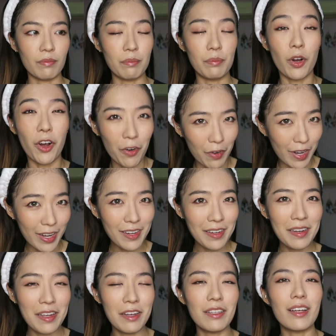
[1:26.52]
boring.
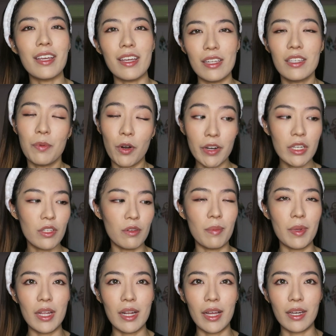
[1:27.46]
Okay, it's boring to
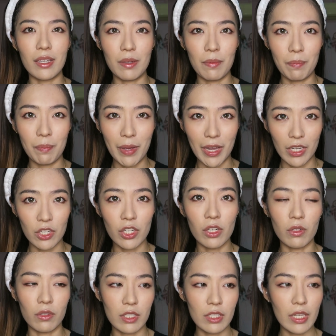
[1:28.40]
me, like the
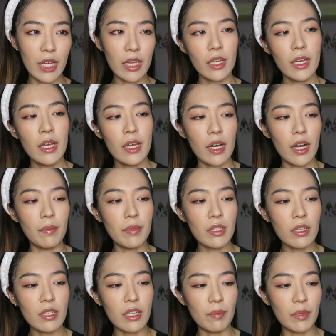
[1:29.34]
packaging looks like. It's
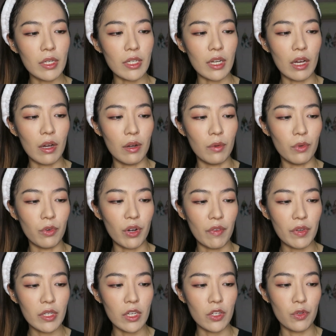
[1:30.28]
not something that I will
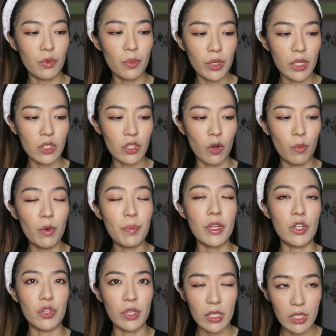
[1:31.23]
gravitate towards or will be
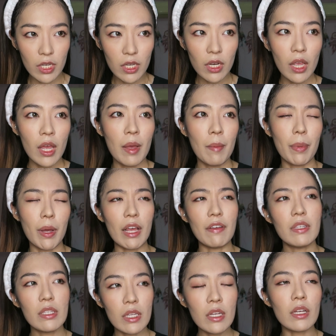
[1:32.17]
interested, but
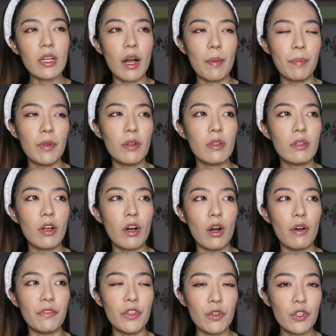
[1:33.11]
I've seen a couple
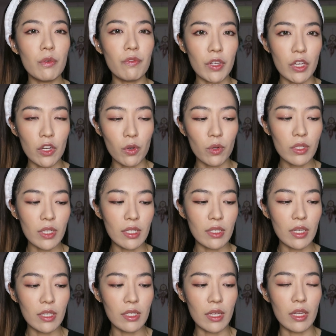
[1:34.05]
of YouTube videos that
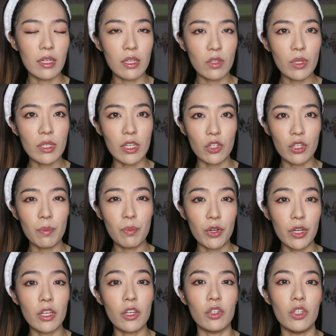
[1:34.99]
says that this one's actually
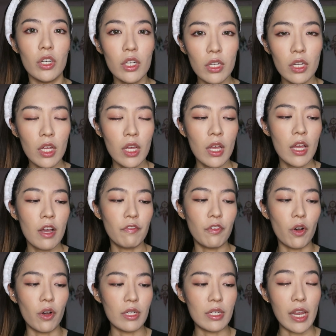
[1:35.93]
pretty good
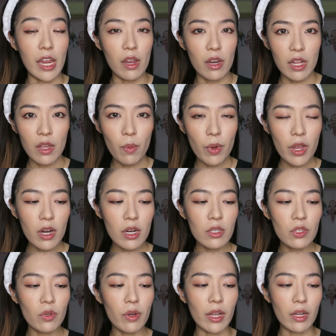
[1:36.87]
for daily wear,
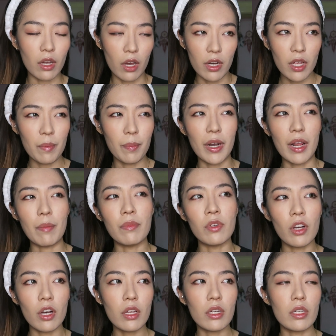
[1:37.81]
so I got it, but I'm
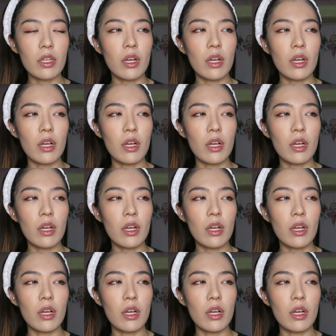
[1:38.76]
not